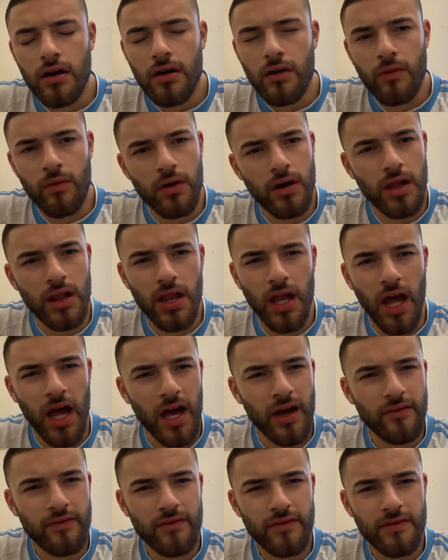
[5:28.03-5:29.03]
What a
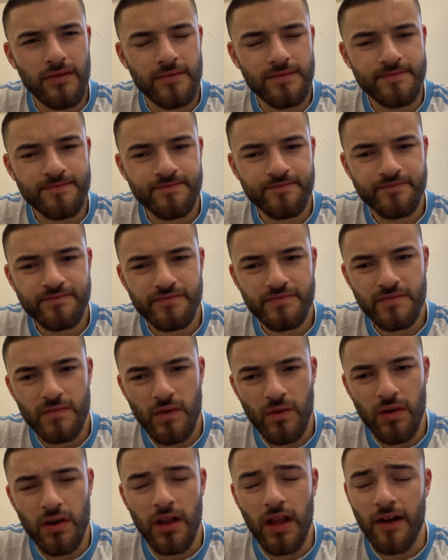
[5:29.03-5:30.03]
life.
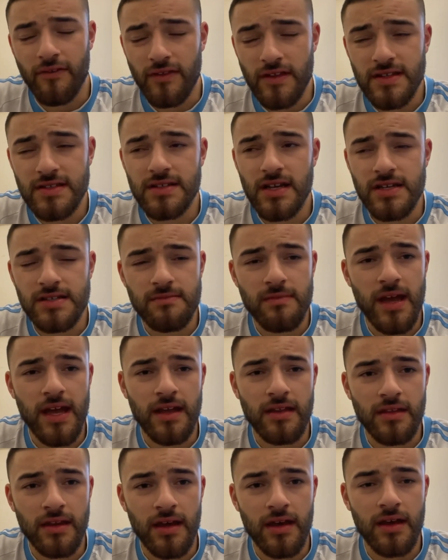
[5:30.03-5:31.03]
What a life. This does
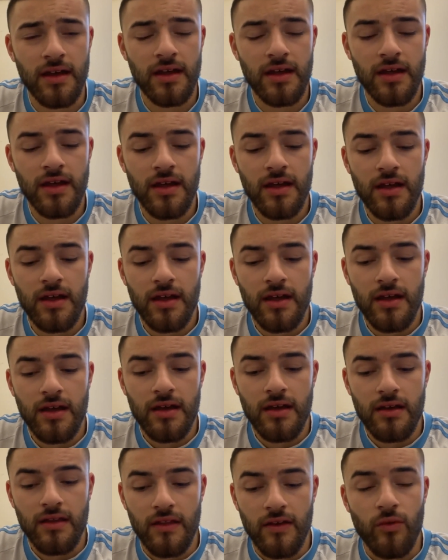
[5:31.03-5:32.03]
mean that
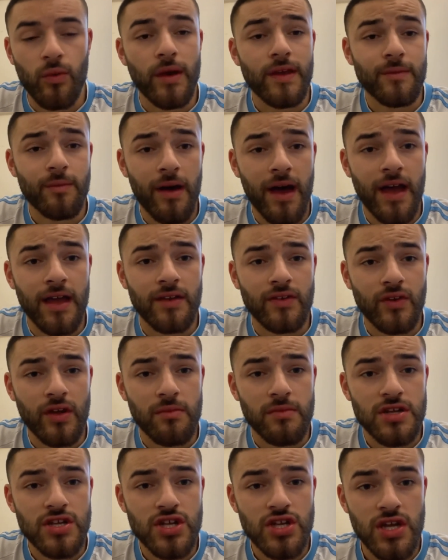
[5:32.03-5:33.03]
this week's pay is going to
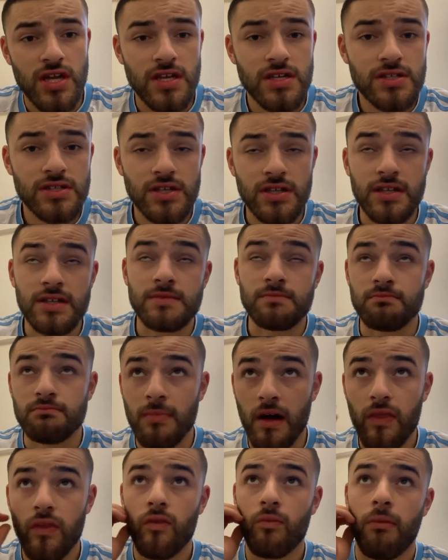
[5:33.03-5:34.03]
be shit, so this
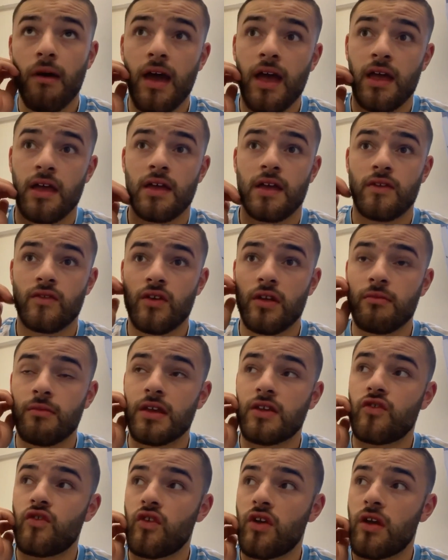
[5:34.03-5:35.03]
month's pay is going to be
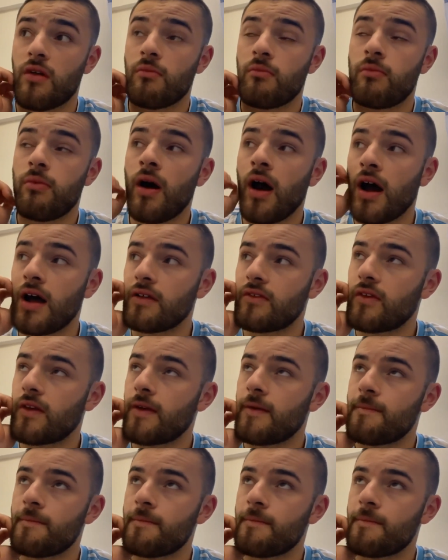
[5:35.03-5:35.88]
shit, but